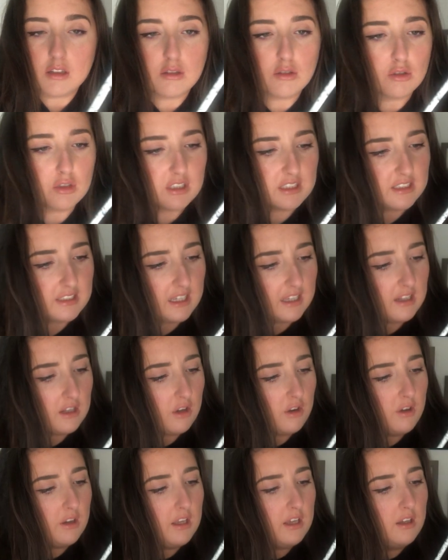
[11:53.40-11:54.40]
Does it say
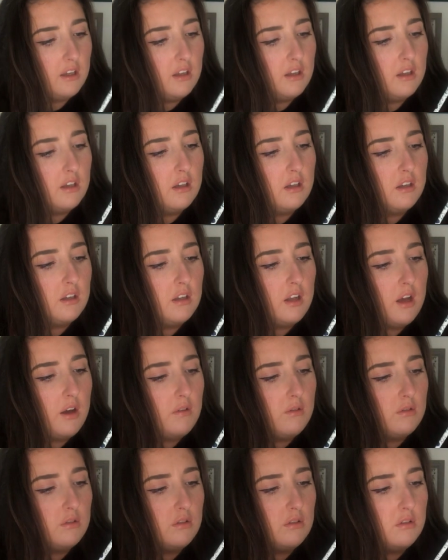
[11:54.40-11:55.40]
that on it?
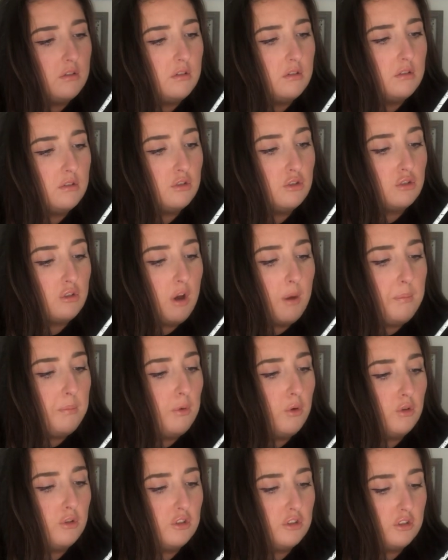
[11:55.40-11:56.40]
No. Just got
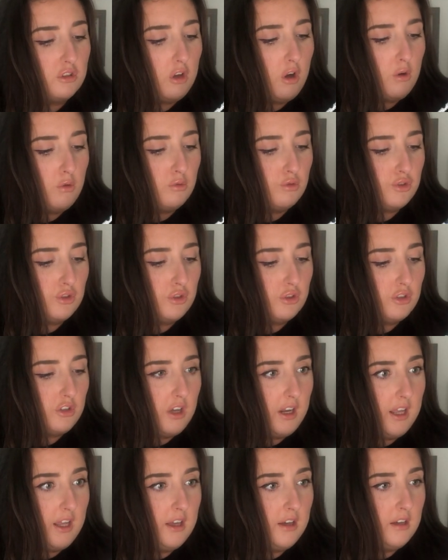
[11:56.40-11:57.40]
books and cauldrons
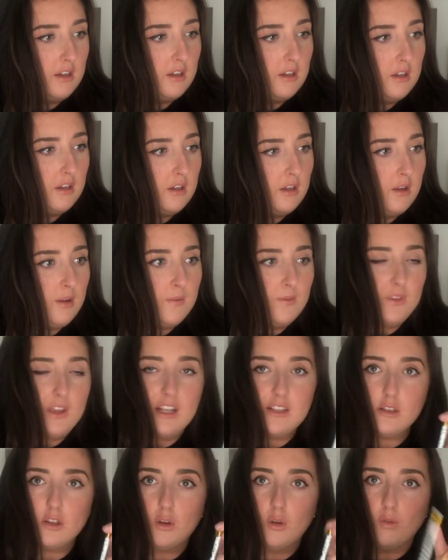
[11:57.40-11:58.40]
on it
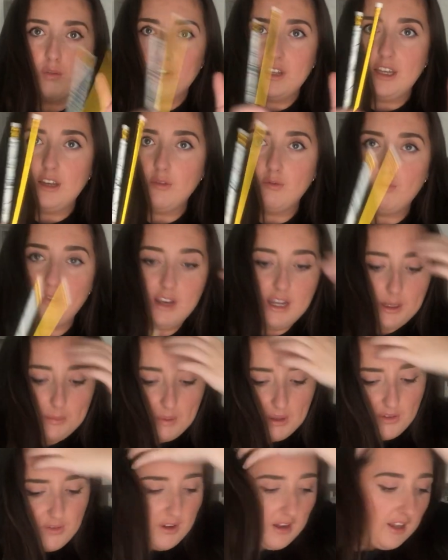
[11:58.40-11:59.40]
that's lovely really
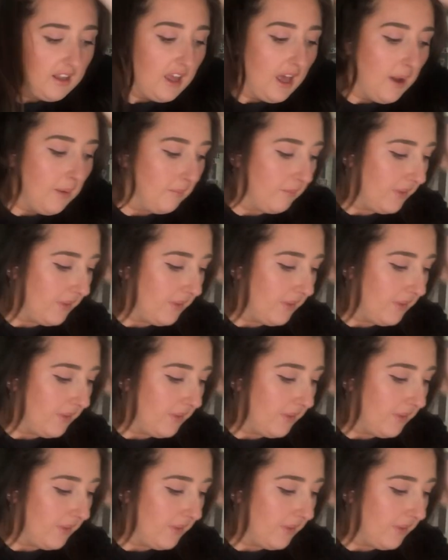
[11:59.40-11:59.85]
big fan of them